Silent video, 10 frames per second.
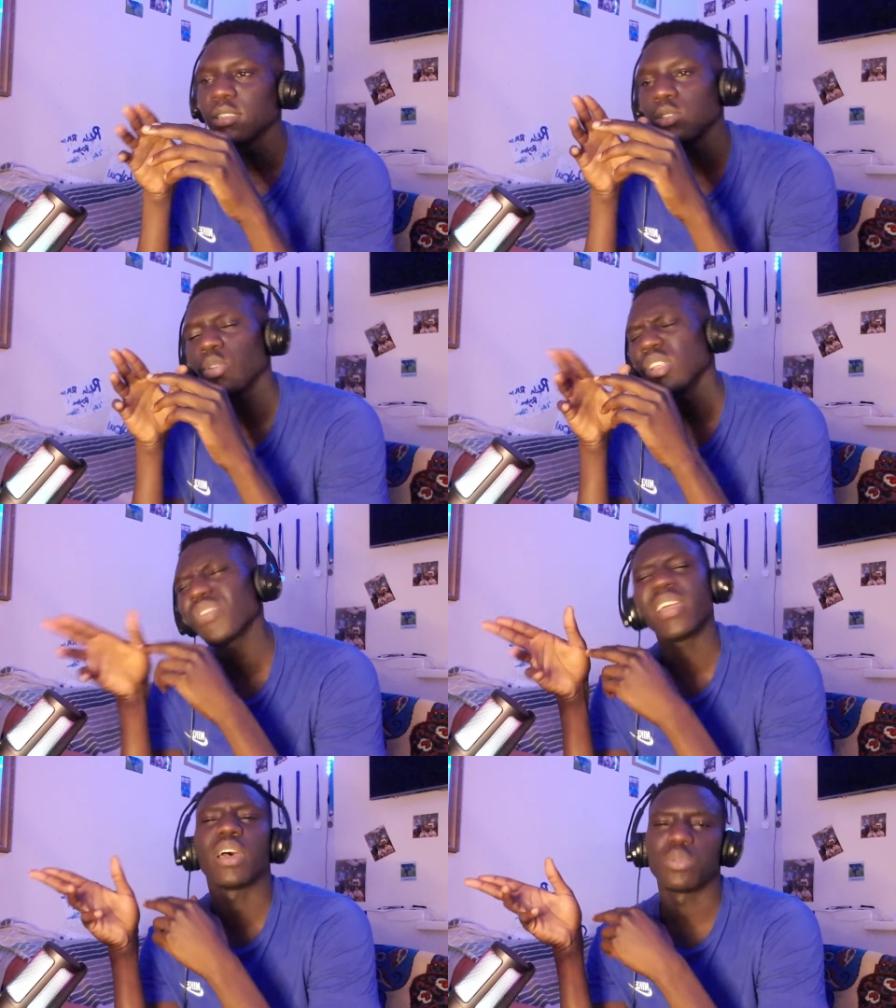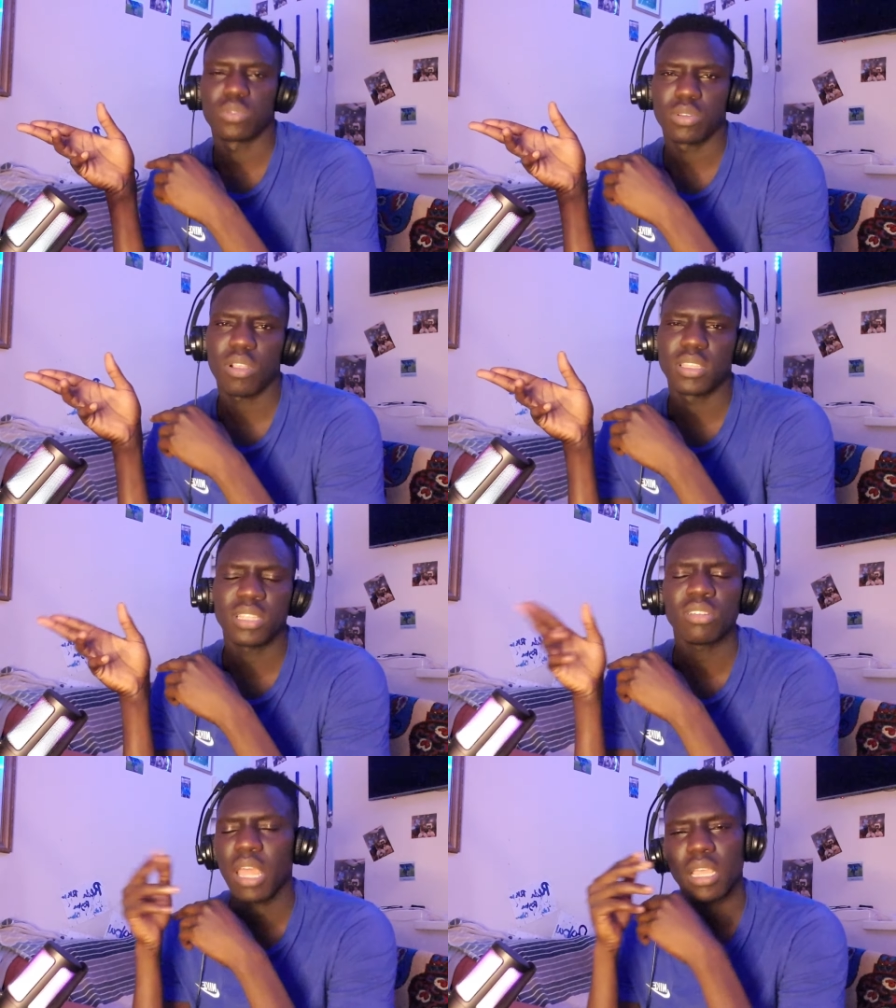So let's find out. It's alright. I
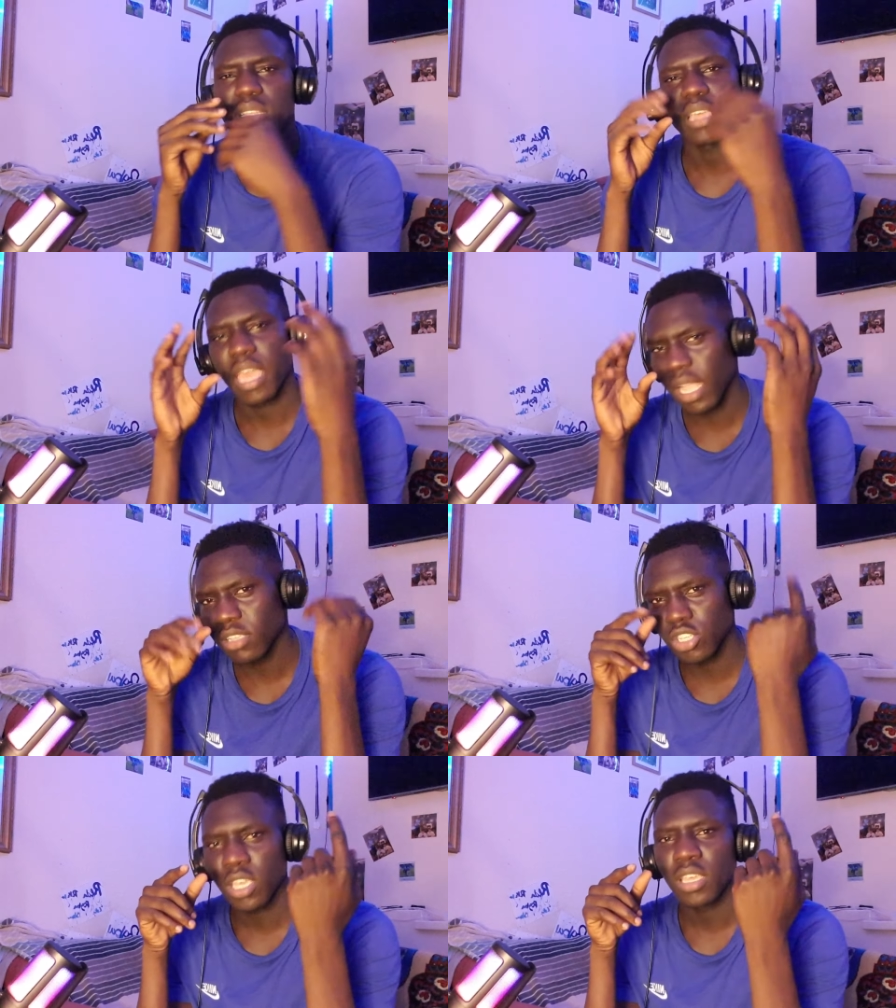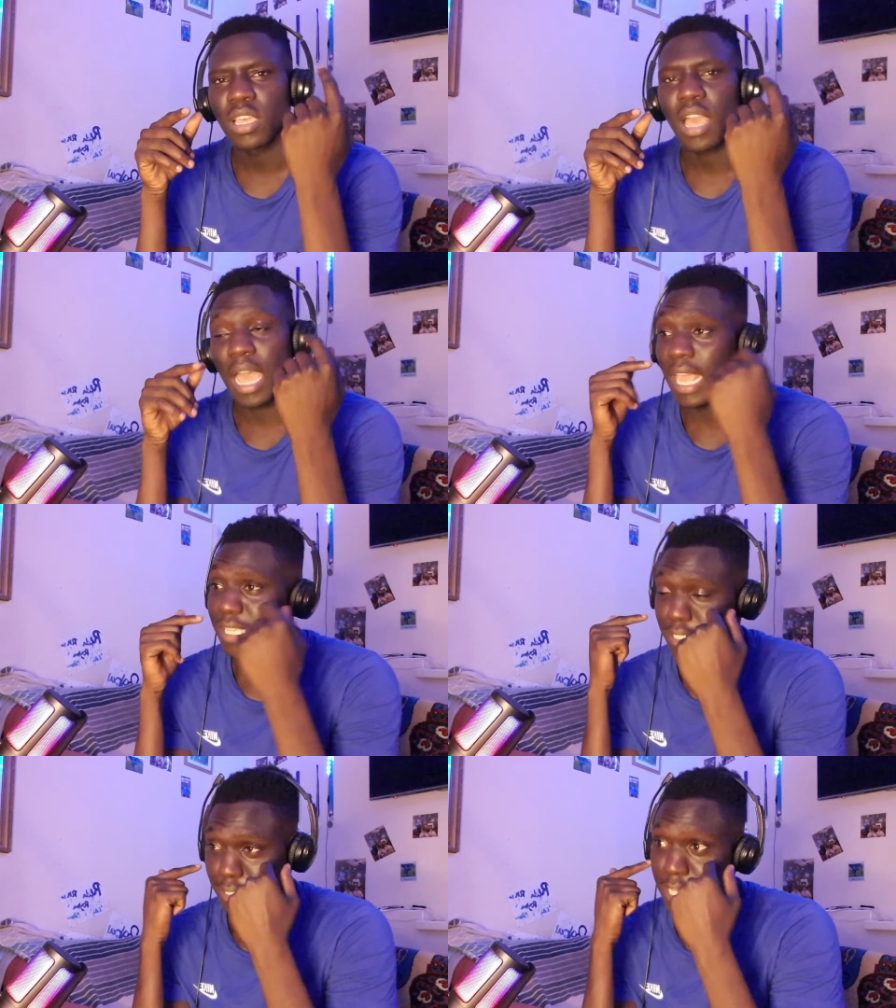don't like hearing shit. I
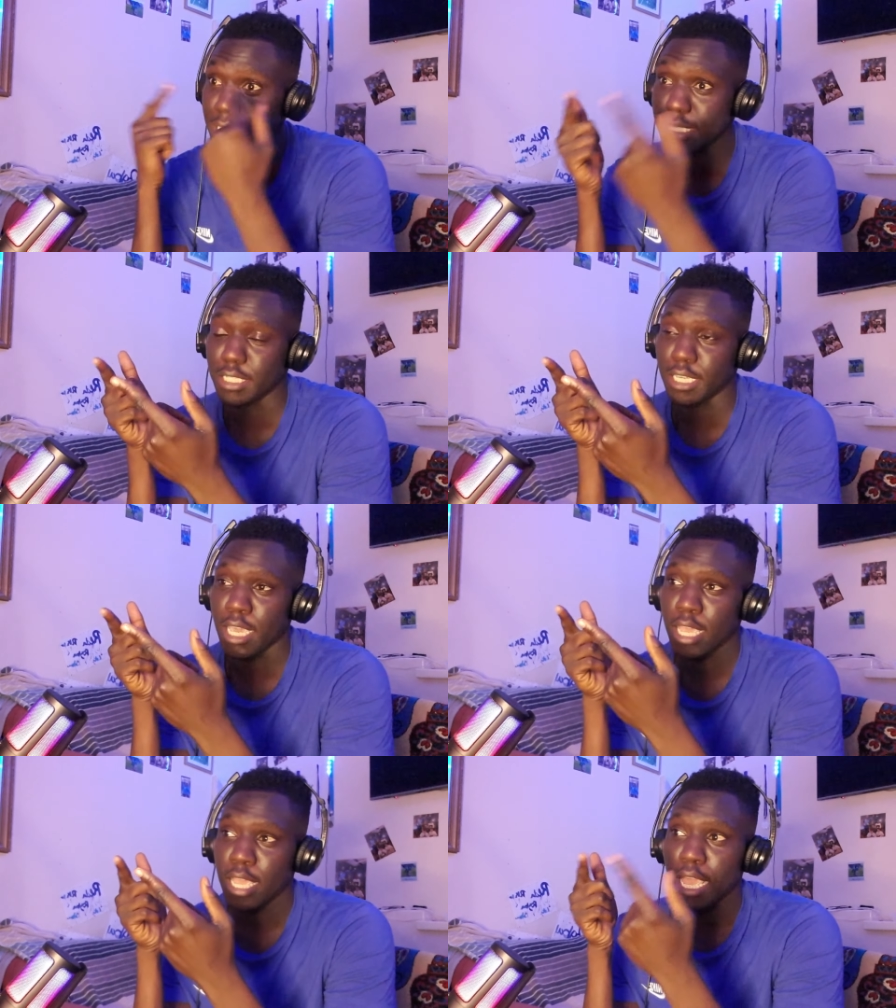like seeing shit.